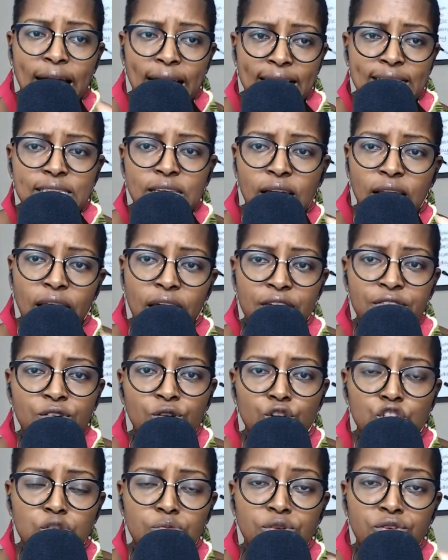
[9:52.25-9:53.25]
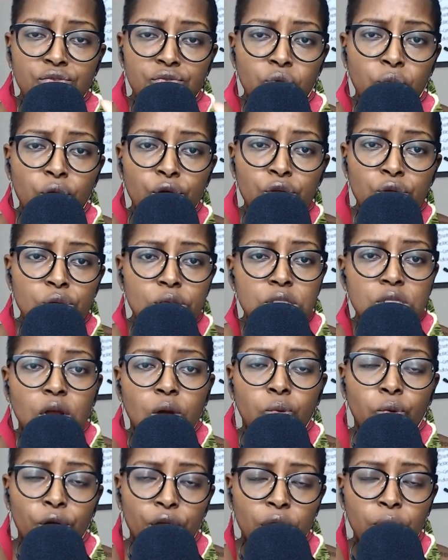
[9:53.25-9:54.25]
ask a life coach before you
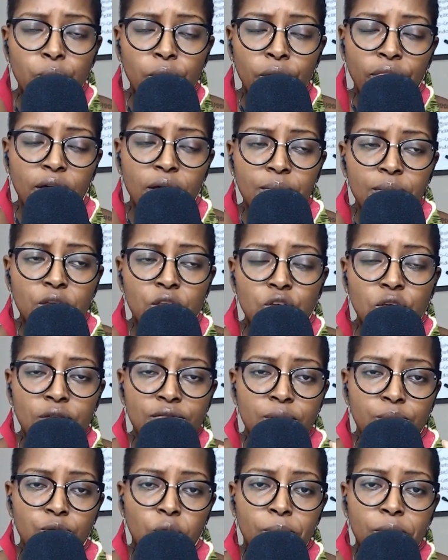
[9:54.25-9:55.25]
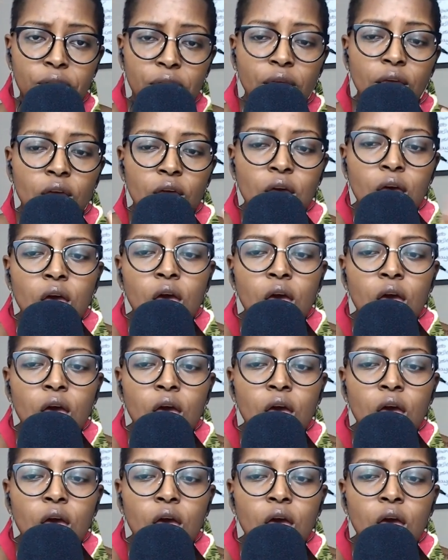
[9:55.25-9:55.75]
start working with them and you give them your money.